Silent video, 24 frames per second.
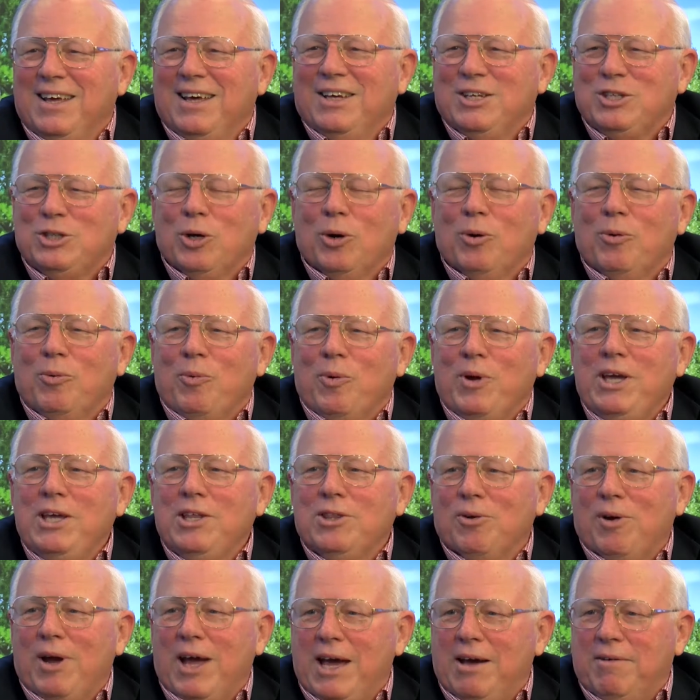So we
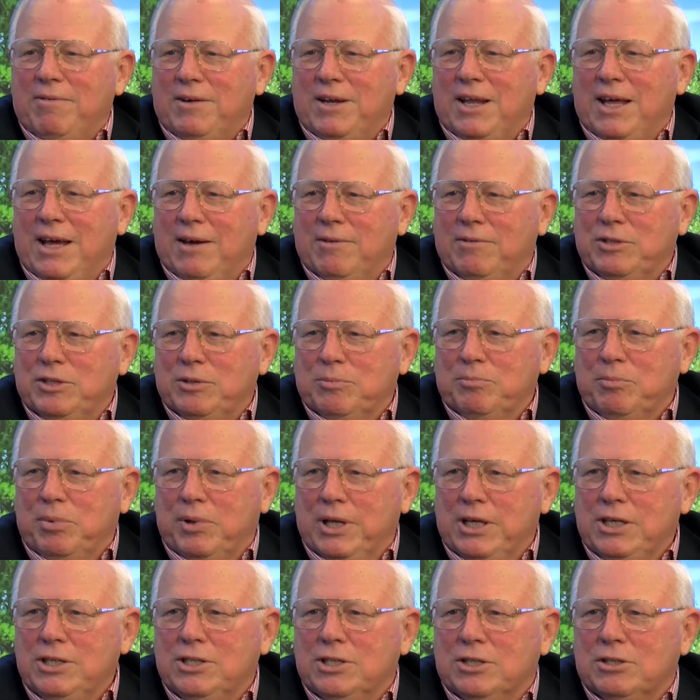either have to have some
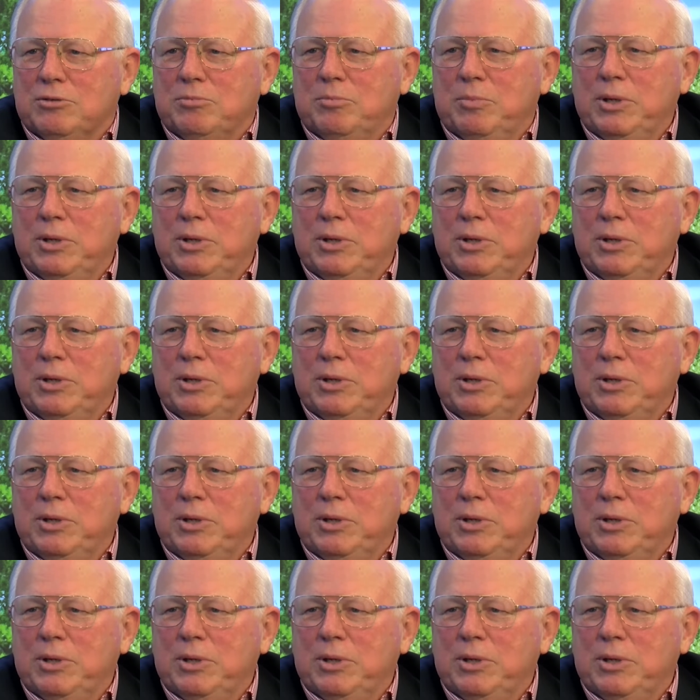places